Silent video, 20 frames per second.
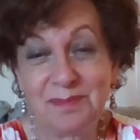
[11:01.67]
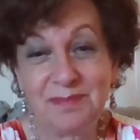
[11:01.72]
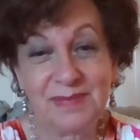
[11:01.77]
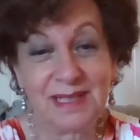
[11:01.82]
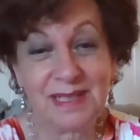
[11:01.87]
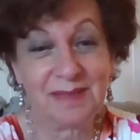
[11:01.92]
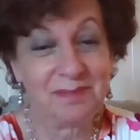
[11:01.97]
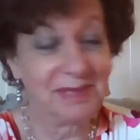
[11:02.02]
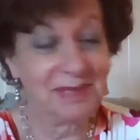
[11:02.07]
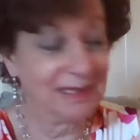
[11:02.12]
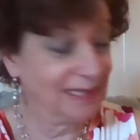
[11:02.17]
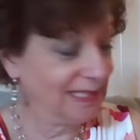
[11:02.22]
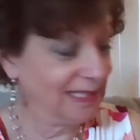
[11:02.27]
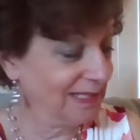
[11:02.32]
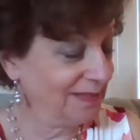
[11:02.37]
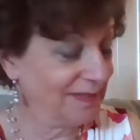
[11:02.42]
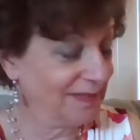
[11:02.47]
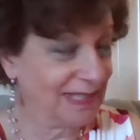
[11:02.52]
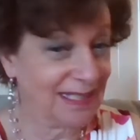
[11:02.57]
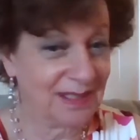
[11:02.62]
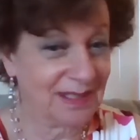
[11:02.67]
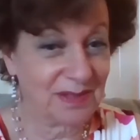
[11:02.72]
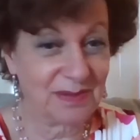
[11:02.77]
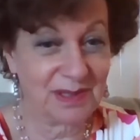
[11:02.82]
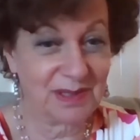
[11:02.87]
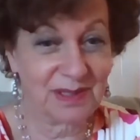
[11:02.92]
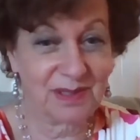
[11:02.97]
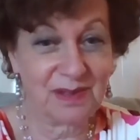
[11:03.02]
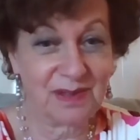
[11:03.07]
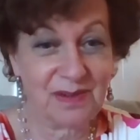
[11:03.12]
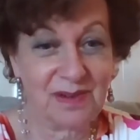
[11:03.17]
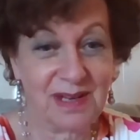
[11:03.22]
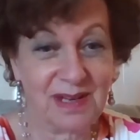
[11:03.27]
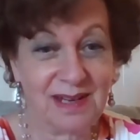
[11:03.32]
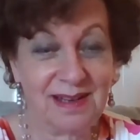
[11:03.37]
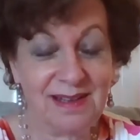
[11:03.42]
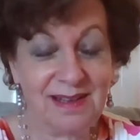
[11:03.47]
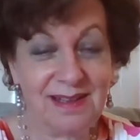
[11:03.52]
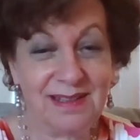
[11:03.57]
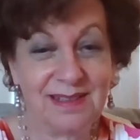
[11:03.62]
I believe that's what's
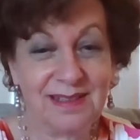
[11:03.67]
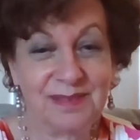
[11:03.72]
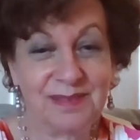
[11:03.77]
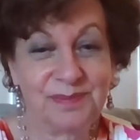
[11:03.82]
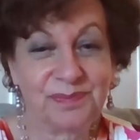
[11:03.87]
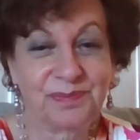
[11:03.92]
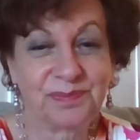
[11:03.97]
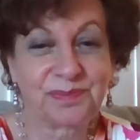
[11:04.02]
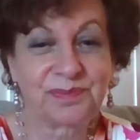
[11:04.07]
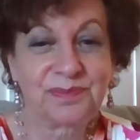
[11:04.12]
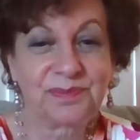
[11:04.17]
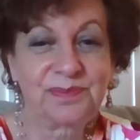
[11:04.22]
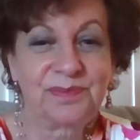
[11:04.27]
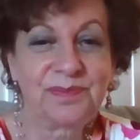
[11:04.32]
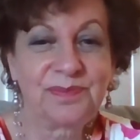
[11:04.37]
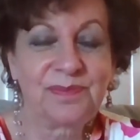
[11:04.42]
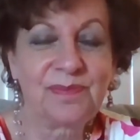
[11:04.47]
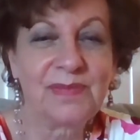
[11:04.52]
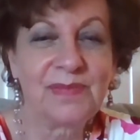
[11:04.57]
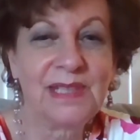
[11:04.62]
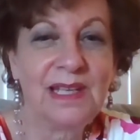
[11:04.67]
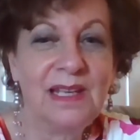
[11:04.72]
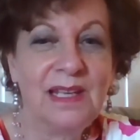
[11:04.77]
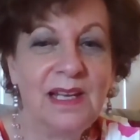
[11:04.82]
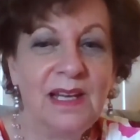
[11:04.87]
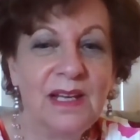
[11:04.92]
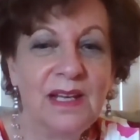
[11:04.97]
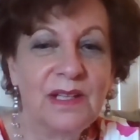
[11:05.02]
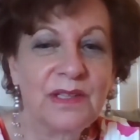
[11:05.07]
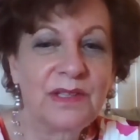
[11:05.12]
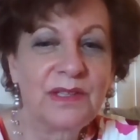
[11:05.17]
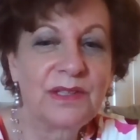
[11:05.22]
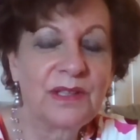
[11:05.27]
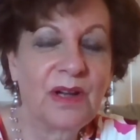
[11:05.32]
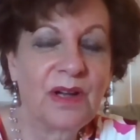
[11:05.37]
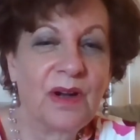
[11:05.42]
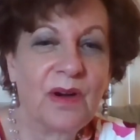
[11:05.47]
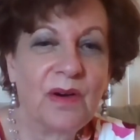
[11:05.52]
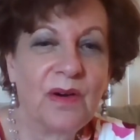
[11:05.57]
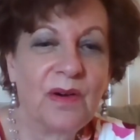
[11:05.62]
going on.
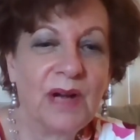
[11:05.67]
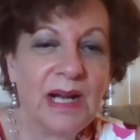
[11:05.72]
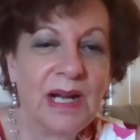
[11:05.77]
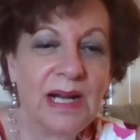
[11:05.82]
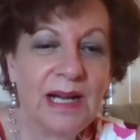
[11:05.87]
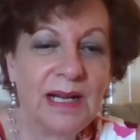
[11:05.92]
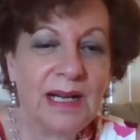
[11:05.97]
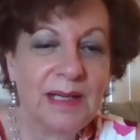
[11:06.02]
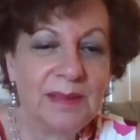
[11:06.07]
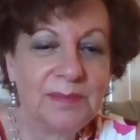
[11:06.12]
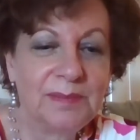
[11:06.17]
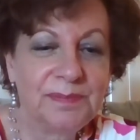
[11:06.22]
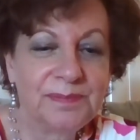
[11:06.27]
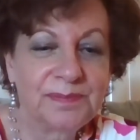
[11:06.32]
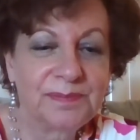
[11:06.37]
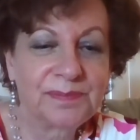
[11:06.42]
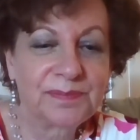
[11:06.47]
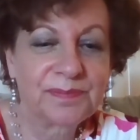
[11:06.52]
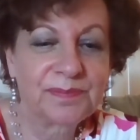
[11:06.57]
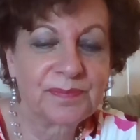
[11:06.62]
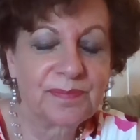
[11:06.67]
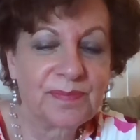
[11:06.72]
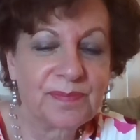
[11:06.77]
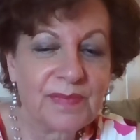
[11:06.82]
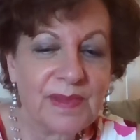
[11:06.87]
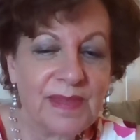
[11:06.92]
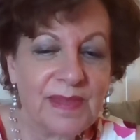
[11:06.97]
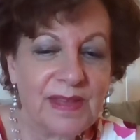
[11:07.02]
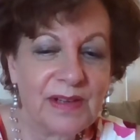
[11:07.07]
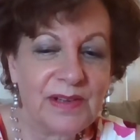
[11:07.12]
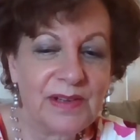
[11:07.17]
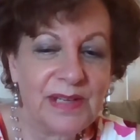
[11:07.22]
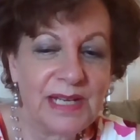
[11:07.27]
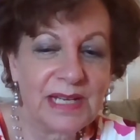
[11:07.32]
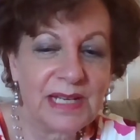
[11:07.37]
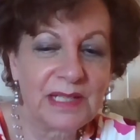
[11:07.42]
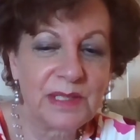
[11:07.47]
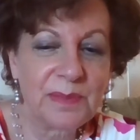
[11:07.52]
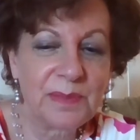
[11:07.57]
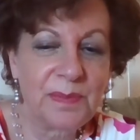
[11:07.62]
So their
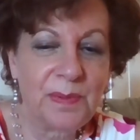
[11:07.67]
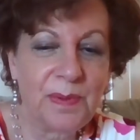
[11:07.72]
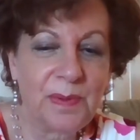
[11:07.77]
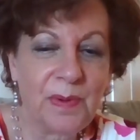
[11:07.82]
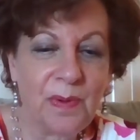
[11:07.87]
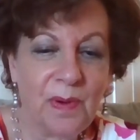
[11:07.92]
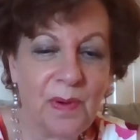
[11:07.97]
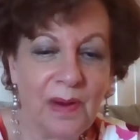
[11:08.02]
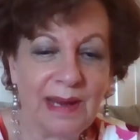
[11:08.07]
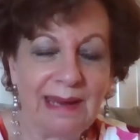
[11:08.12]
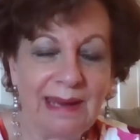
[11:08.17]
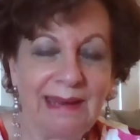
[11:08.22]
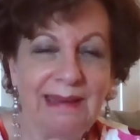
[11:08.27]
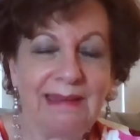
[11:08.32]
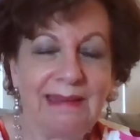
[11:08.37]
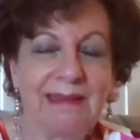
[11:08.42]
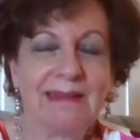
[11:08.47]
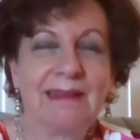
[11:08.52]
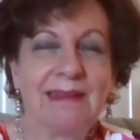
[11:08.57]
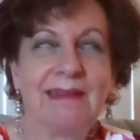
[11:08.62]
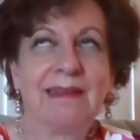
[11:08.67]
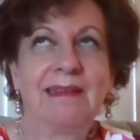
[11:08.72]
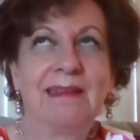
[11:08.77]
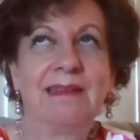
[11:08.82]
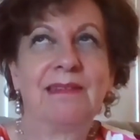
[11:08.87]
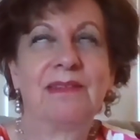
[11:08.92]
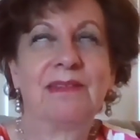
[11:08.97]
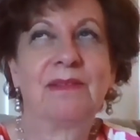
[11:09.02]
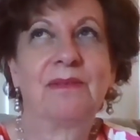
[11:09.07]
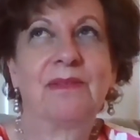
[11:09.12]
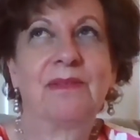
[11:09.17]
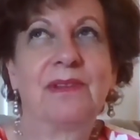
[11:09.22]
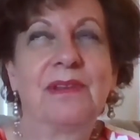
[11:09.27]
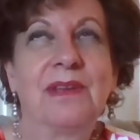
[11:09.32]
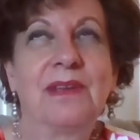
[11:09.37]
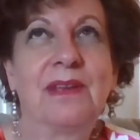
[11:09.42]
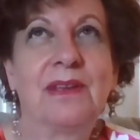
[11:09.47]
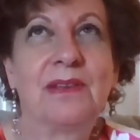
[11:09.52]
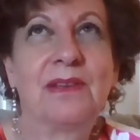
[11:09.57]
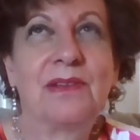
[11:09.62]
next point is a
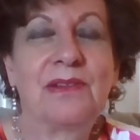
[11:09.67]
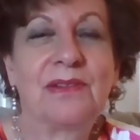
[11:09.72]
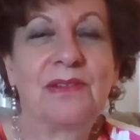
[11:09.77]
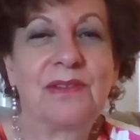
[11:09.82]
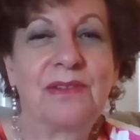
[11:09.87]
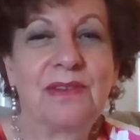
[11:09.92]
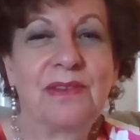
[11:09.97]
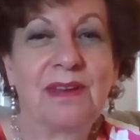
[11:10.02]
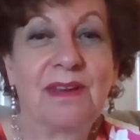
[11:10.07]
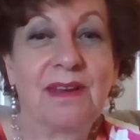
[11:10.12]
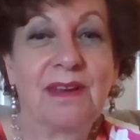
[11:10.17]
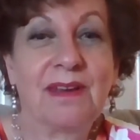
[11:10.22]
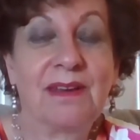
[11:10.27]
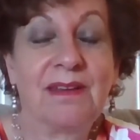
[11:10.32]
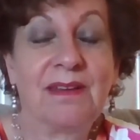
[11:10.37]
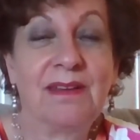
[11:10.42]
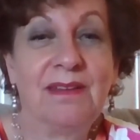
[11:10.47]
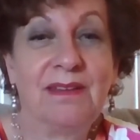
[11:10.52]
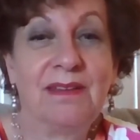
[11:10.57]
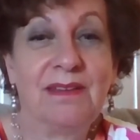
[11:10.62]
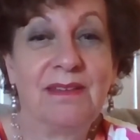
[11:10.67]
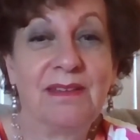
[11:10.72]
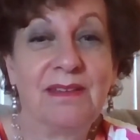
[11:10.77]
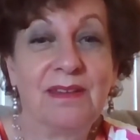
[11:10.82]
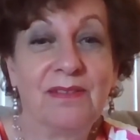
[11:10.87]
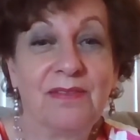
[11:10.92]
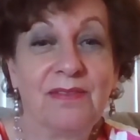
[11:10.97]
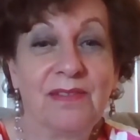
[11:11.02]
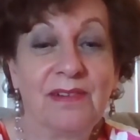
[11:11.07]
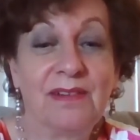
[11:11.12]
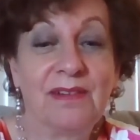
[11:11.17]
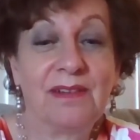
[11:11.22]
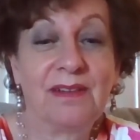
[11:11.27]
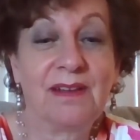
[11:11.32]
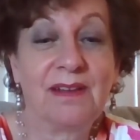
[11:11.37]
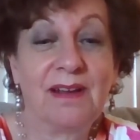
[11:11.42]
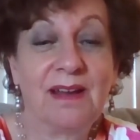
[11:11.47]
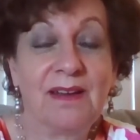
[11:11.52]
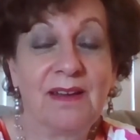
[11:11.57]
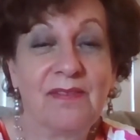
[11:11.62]
really interesting, different
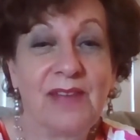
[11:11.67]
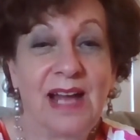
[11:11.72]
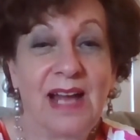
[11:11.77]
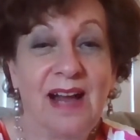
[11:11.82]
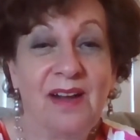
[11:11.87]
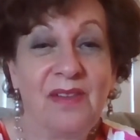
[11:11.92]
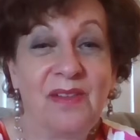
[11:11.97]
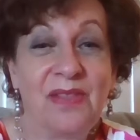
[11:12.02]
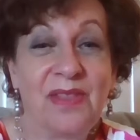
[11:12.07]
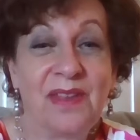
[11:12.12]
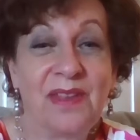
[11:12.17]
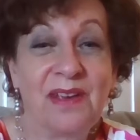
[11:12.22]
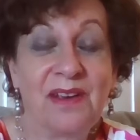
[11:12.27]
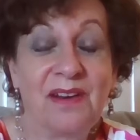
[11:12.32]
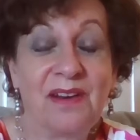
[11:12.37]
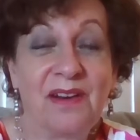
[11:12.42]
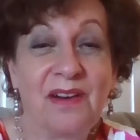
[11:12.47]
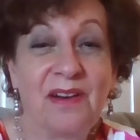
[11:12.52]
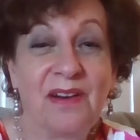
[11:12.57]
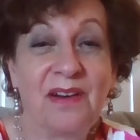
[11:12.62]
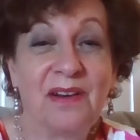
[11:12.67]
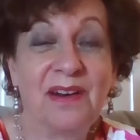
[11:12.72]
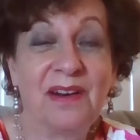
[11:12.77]
kind of out there